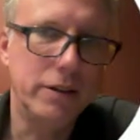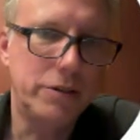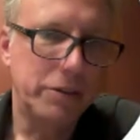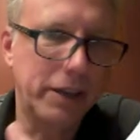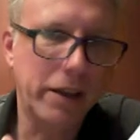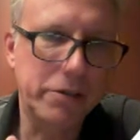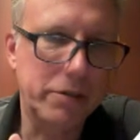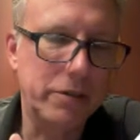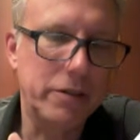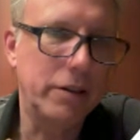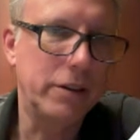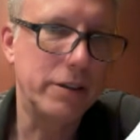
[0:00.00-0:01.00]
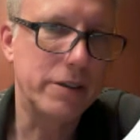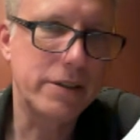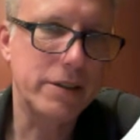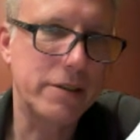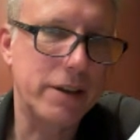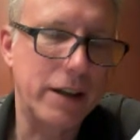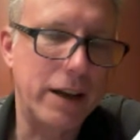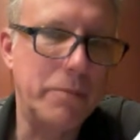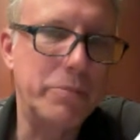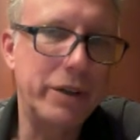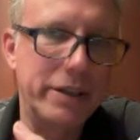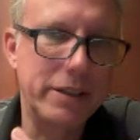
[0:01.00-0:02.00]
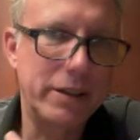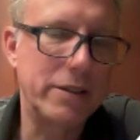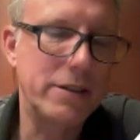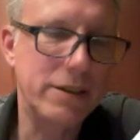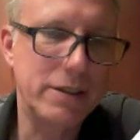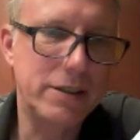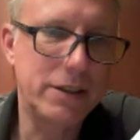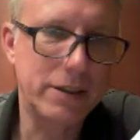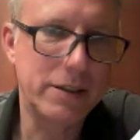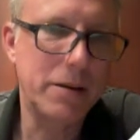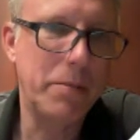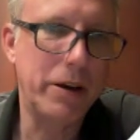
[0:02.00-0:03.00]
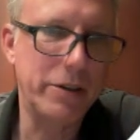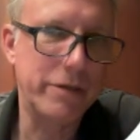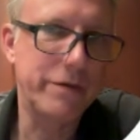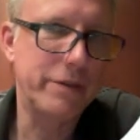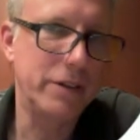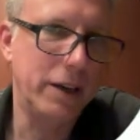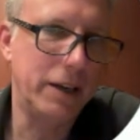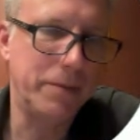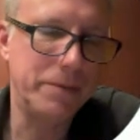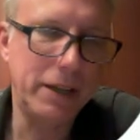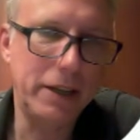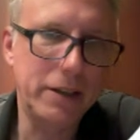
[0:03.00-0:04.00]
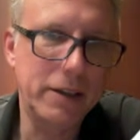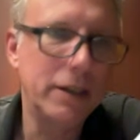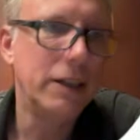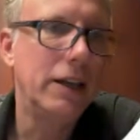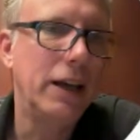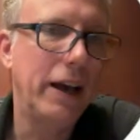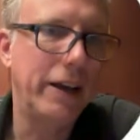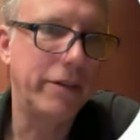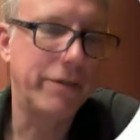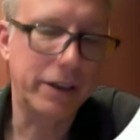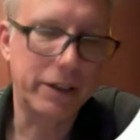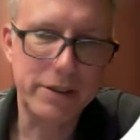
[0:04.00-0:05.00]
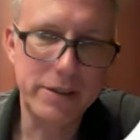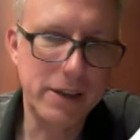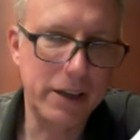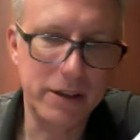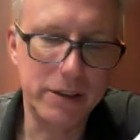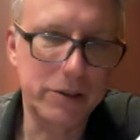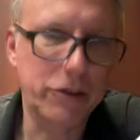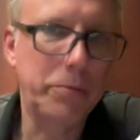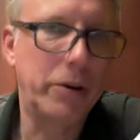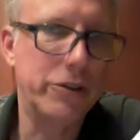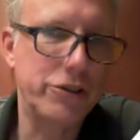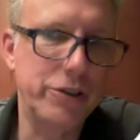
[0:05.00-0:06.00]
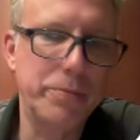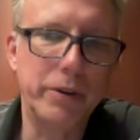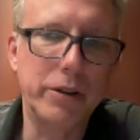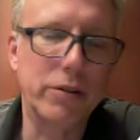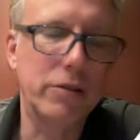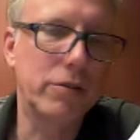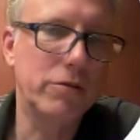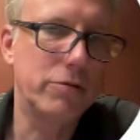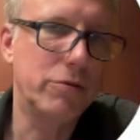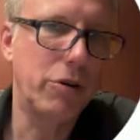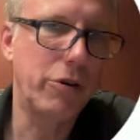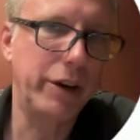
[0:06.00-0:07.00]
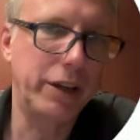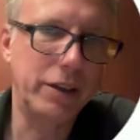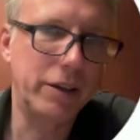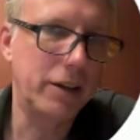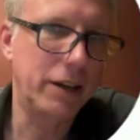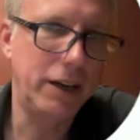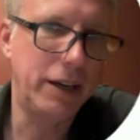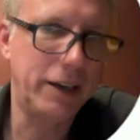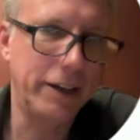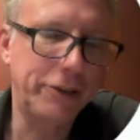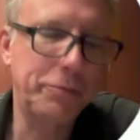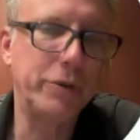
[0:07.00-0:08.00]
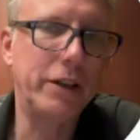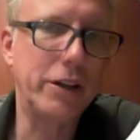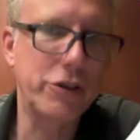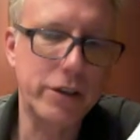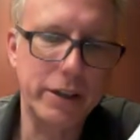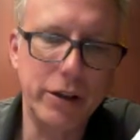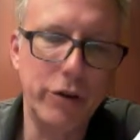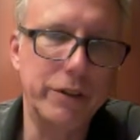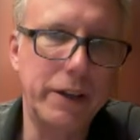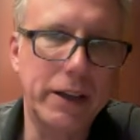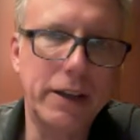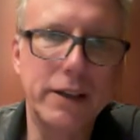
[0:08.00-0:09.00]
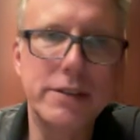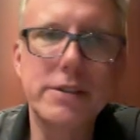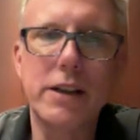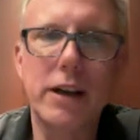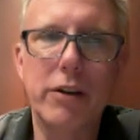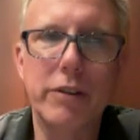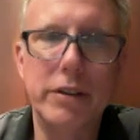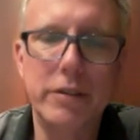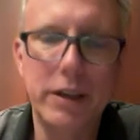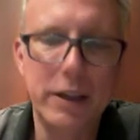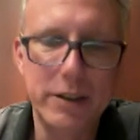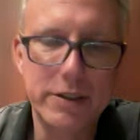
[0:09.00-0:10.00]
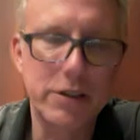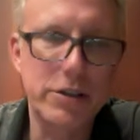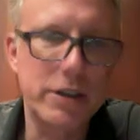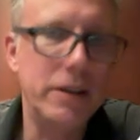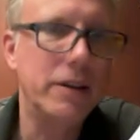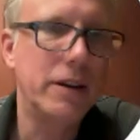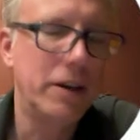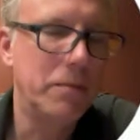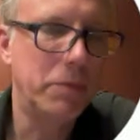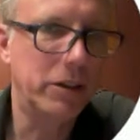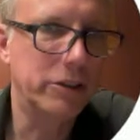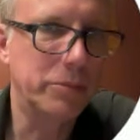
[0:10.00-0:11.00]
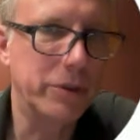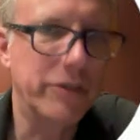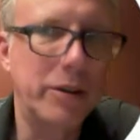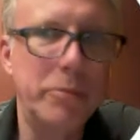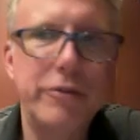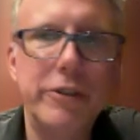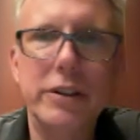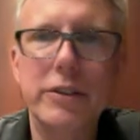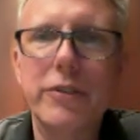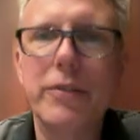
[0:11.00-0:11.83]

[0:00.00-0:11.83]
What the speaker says: together, this is an unprecedented amount of data. And in fact, data in cosmology has been growing exponentially over decades now in essentially multiple subfields.